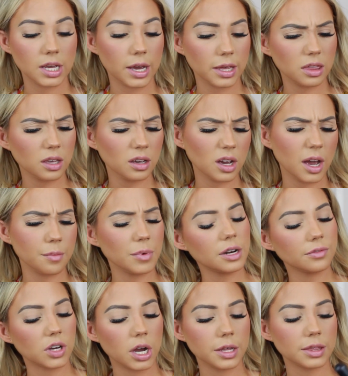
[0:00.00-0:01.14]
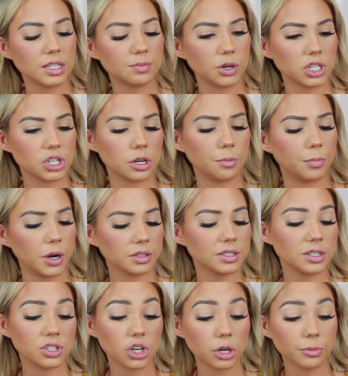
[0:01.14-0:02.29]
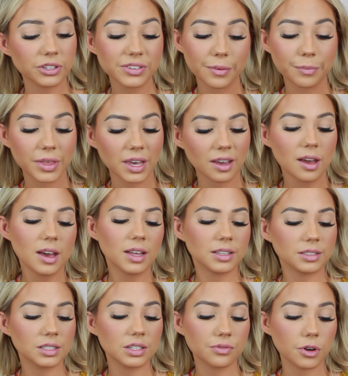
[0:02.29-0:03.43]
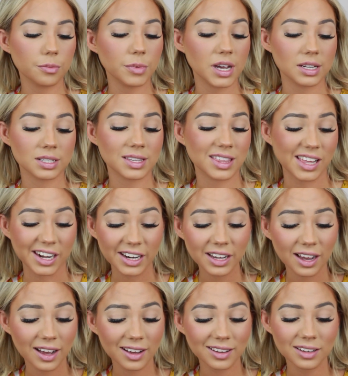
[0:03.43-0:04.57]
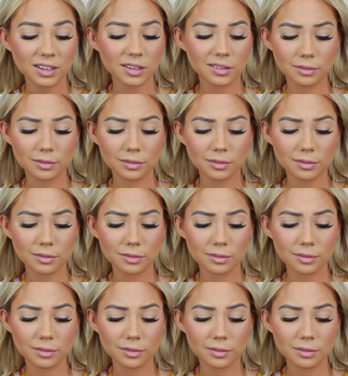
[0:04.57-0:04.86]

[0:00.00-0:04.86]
I think I might have gotten this brush in a BoxyCharm or something. This is from Aesthetica.